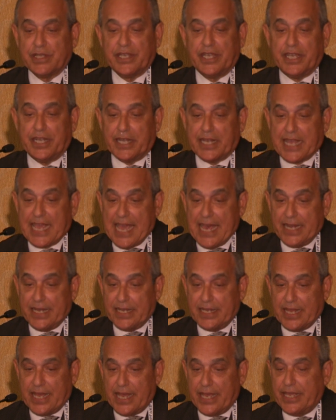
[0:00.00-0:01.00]
in
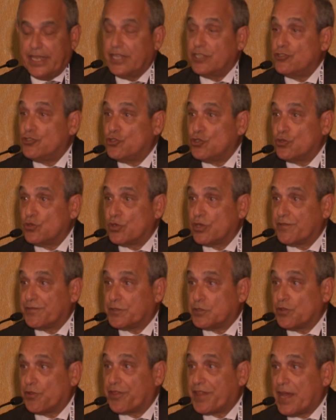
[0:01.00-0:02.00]
Canada, in June of
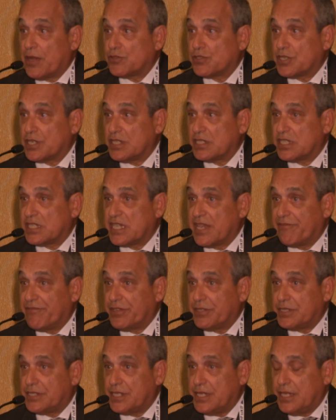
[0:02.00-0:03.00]

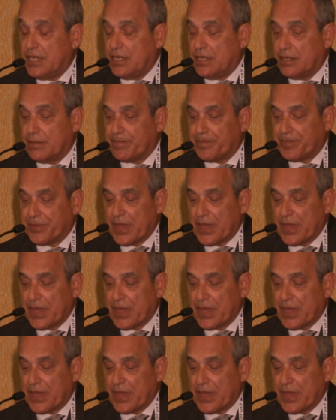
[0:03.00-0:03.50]
2017.